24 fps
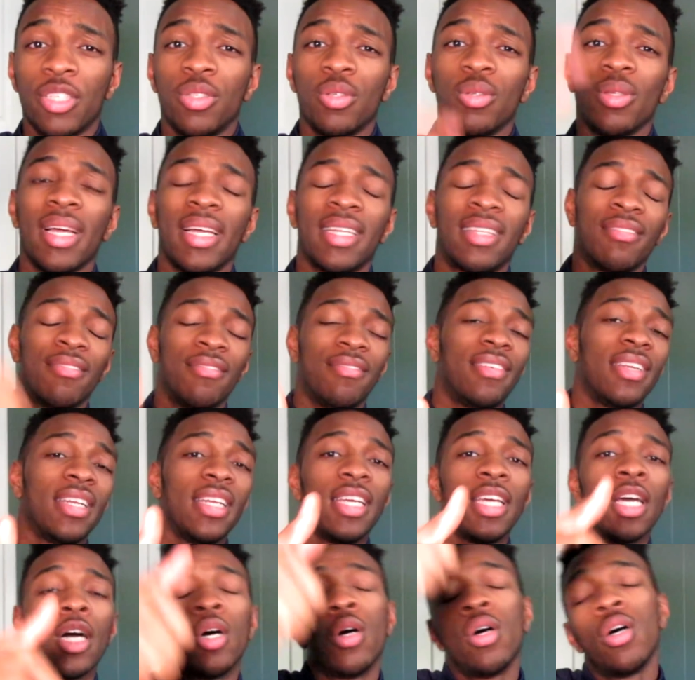sure you like the
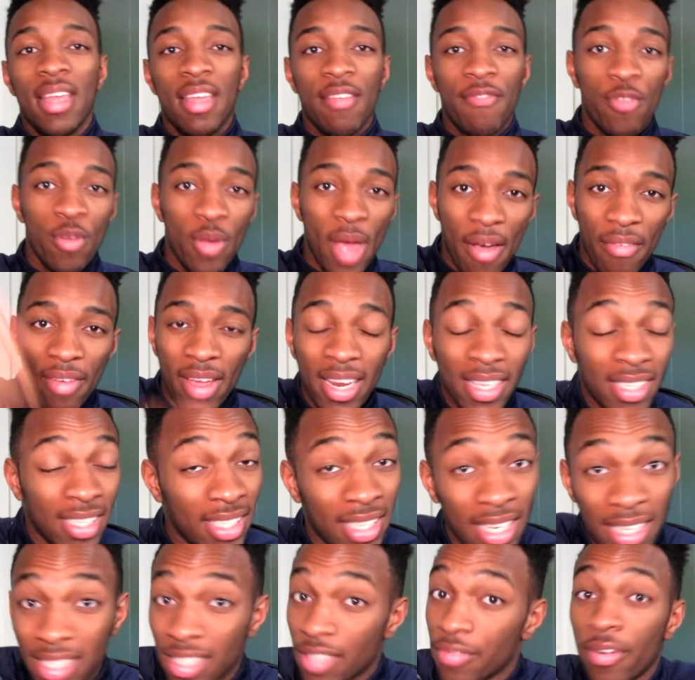video. If you have any
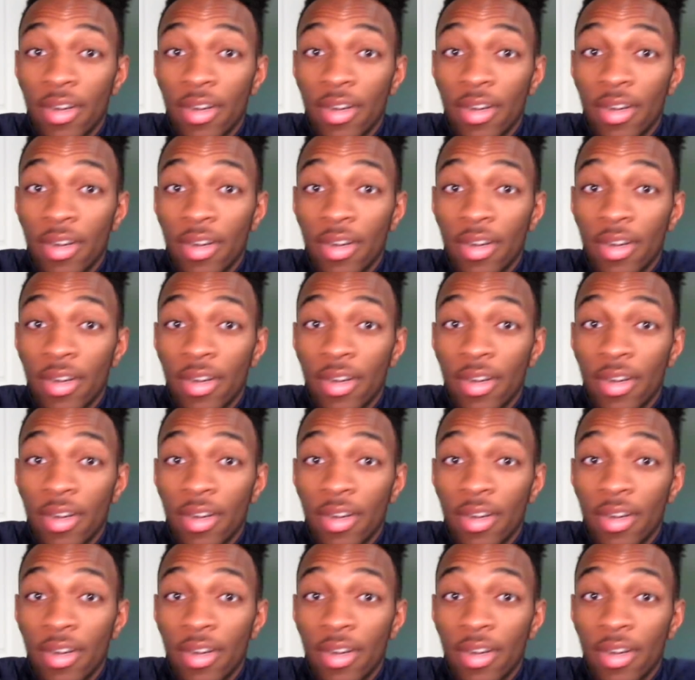suggestions